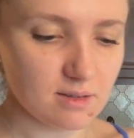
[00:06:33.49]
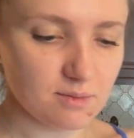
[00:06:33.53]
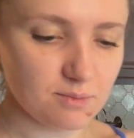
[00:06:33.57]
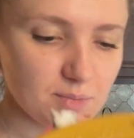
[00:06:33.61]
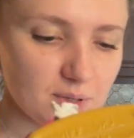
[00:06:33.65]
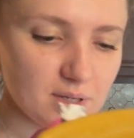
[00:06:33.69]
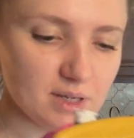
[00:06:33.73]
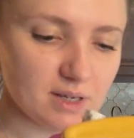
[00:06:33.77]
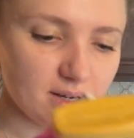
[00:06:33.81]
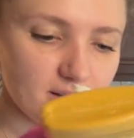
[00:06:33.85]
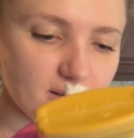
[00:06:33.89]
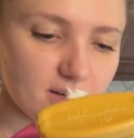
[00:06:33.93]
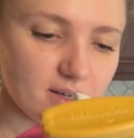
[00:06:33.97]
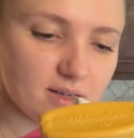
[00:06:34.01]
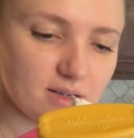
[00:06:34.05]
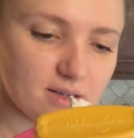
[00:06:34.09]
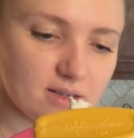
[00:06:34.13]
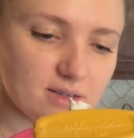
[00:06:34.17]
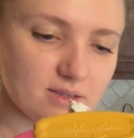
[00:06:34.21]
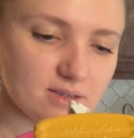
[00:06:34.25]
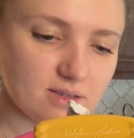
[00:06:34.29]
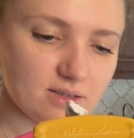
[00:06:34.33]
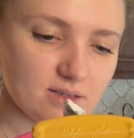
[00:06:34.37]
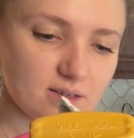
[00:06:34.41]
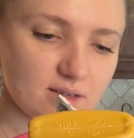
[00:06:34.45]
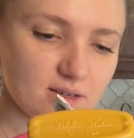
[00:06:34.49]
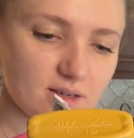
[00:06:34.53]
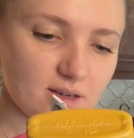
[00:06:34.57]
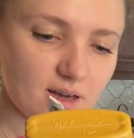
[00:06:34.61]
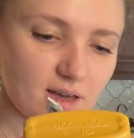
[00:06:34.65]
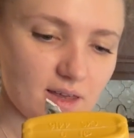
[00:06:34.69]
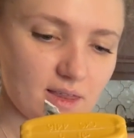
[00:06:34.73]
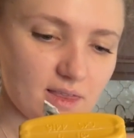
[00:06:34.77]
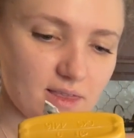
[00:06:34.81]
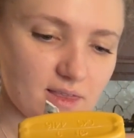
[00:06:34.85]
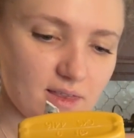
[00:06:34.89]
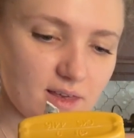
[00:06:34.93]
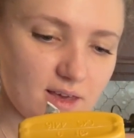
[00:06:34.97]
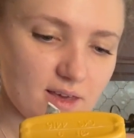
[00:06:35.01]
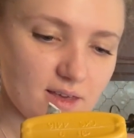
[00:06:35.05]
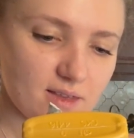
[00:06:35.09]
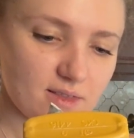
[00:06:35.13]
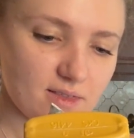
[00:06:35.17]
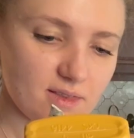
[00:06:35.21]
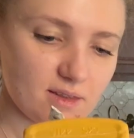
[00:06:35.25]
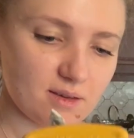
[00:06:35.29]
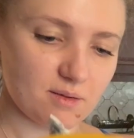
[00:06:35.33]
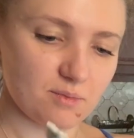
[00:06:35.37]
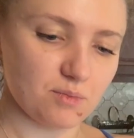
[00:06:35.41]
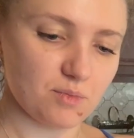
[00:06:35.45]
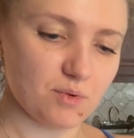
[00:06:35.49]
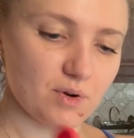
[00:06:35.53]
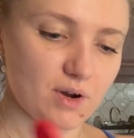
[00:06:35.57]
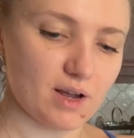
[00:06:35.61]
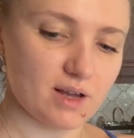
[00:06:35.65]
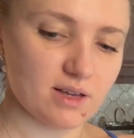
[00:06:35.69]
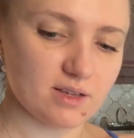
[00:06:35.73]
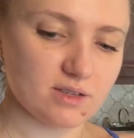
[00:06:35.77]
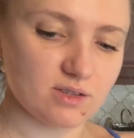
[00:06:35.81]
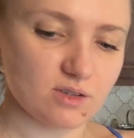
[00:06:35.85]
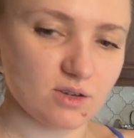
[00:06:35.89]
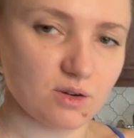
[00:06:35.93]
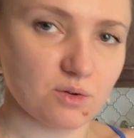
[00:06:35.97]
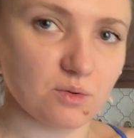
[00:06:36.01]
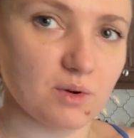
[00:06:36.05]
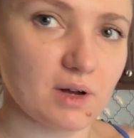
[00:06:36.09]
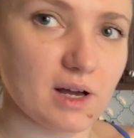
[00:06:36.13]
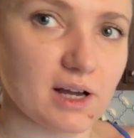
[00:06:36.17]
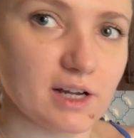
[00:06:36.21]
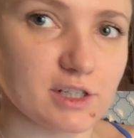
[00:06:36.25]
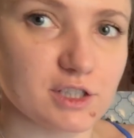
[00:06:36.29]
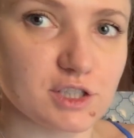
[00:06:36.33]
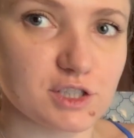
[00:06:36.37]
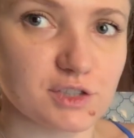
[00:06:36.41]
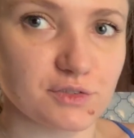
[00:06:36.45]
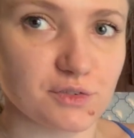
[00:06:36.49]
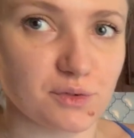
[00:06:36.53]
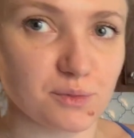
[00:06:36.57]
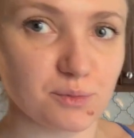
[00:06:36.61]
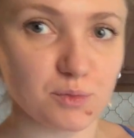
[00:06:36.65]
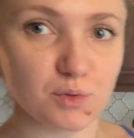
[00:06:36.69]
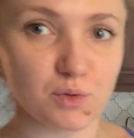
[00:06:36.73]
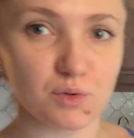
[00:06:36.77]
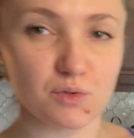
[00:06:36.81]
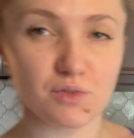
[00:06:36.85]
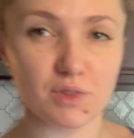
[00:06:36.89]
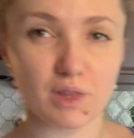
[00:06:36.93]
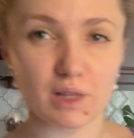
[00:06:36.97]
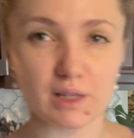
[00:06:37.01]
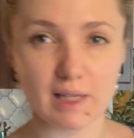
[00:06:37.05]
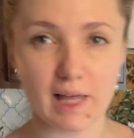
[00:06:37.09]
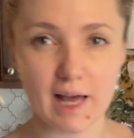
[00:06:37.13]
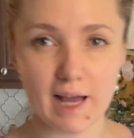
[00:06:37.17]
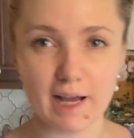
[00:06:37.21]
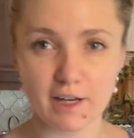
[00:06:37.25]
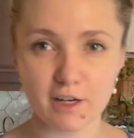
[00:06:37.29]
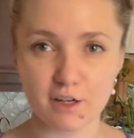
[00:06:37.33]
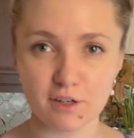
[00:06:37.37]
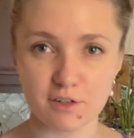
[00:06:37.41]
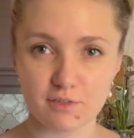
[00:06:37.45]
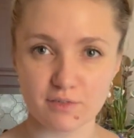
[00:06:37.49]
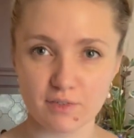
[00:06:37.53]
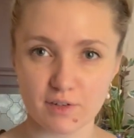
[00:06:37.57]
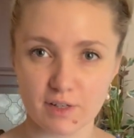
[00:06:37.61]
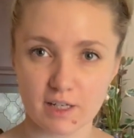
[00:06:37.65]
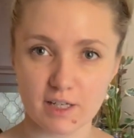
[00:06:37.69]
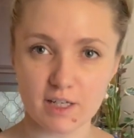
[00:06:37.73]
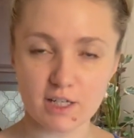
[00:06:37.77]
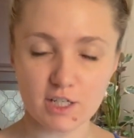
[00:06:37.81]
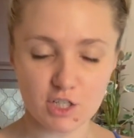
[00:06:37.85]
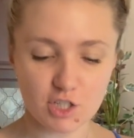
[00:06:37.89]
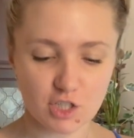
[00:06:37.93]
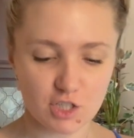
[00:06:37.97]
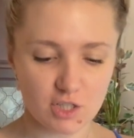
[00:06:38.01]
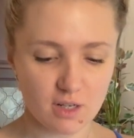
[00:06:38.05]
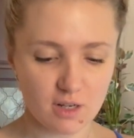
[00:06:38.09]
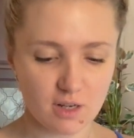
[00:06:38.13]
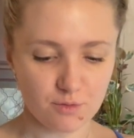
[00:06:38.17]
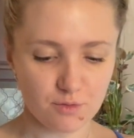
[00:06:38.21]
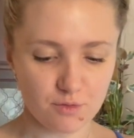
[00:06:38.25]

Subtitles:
because I think that Brasso will actually remove the lacquer finish